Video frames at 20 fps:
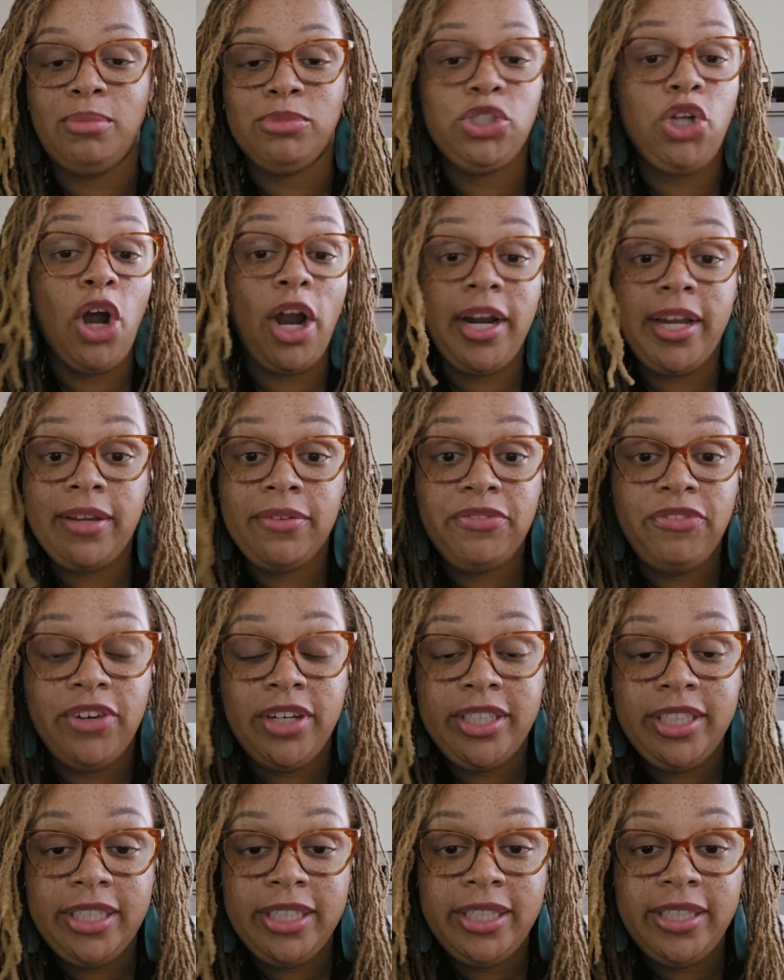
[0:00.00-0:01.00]
Target
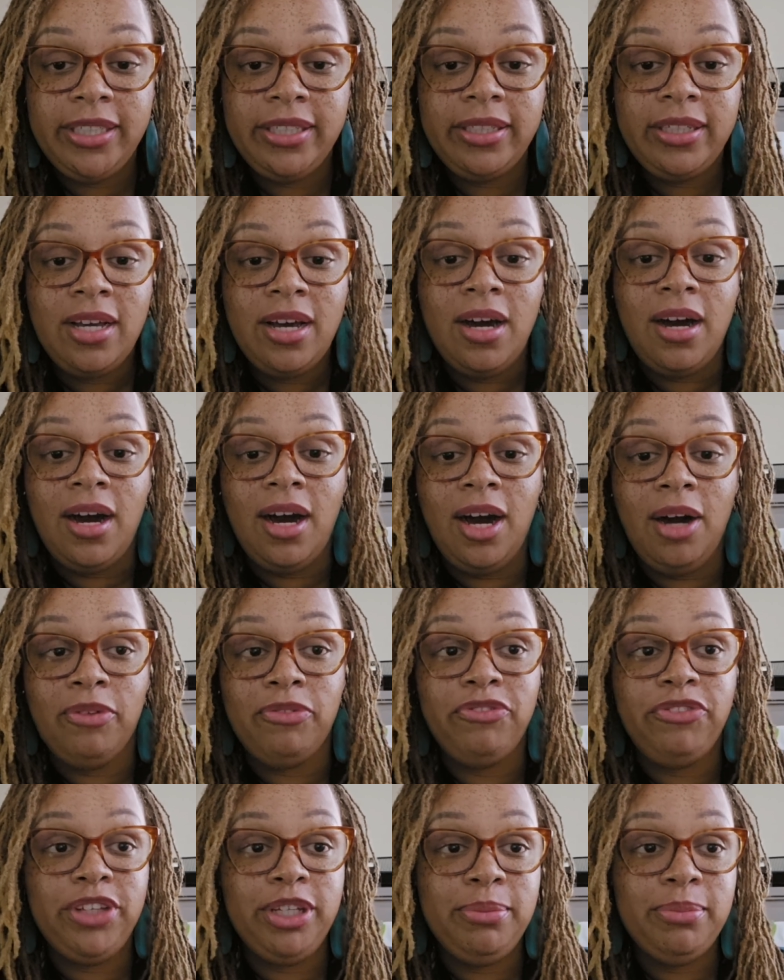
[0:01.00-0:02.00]
funding.
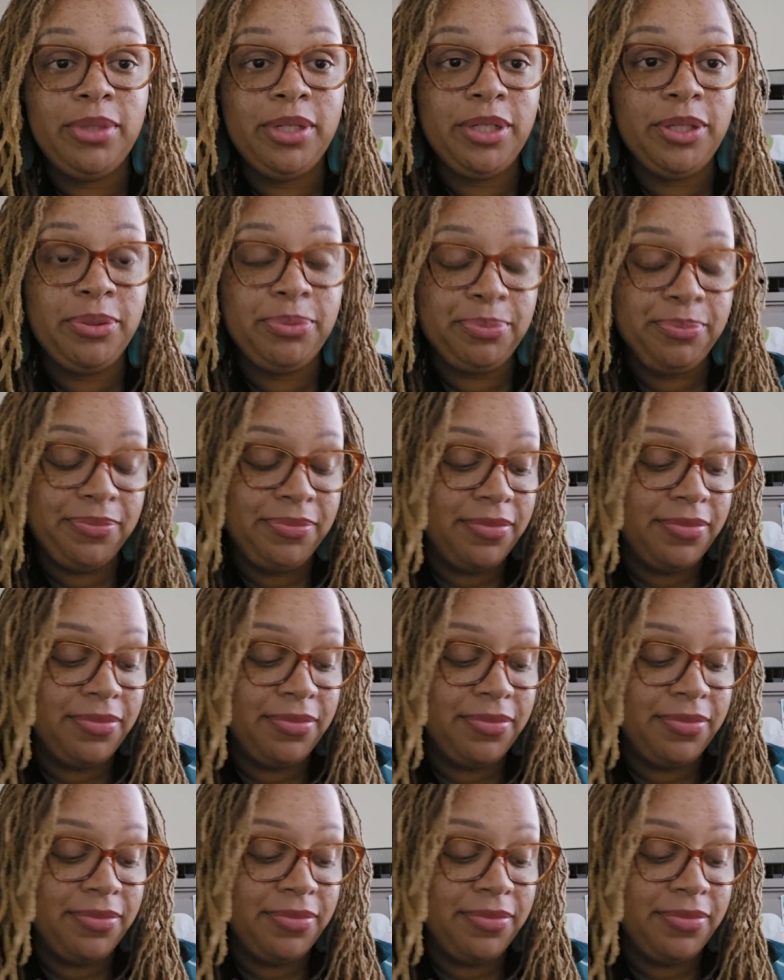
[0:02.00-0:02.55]
FEMA